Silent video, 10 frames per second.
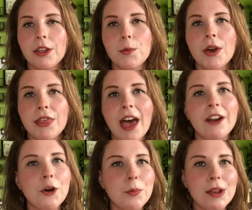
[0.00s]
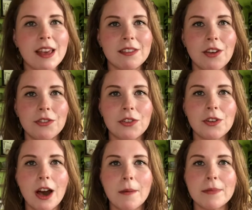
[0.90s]
with that openness also
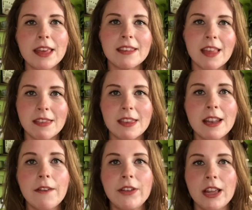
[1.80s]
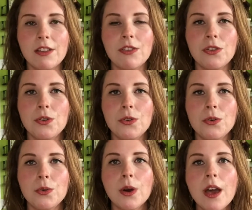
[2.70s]
comes a sensitivity
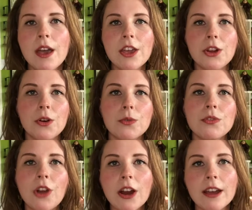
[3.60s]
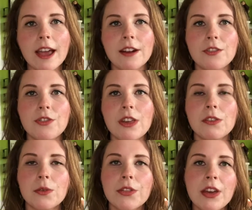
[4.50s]
to, dark energies
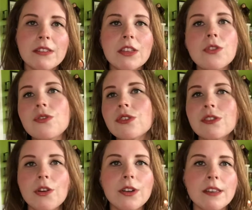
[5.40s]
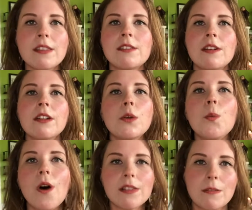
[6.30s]
or things that you just don't necessarily
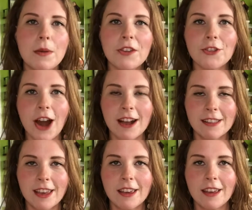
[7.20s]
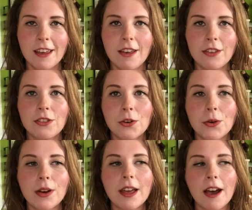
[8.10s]
want to be attracting.
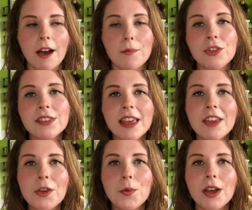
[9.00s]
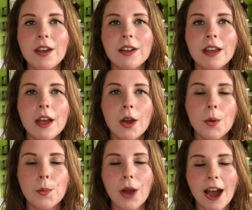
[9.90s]
So just like you would
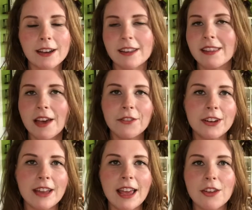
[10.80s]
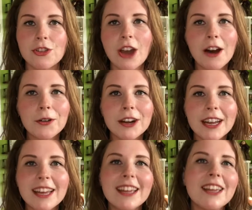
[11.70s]
practice everyday
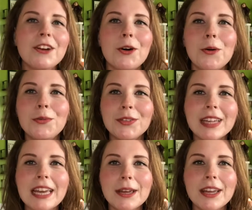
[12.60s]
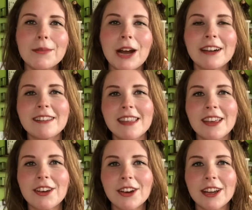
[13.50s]
showering, hopefully
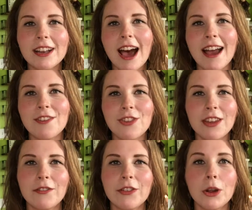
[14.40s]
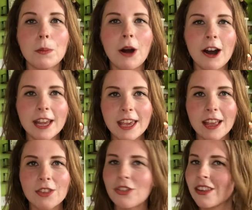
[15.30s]
practicing good hygiene for your body,
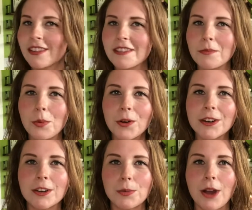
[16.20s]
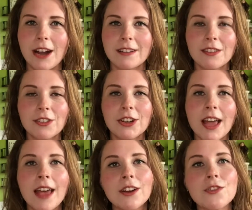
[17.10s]
it's just as important to practice good
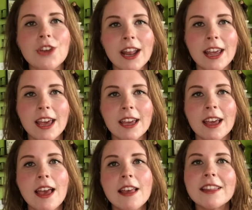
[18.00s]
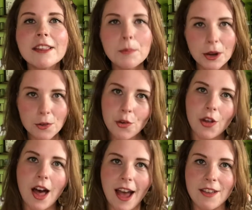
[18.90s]
energetic,
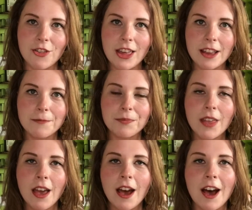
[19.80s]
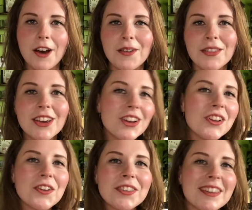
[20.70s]
spiritual hygiene. The good
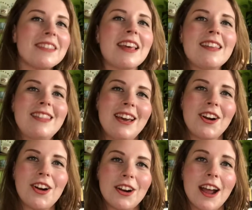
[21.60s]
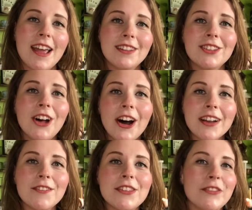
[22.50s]
news is that there are a lot
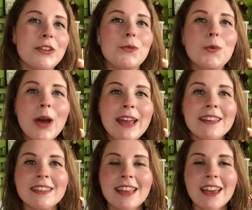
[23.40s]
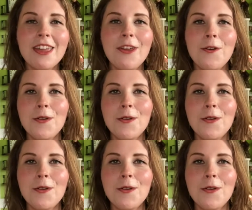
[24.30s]
of different ways that you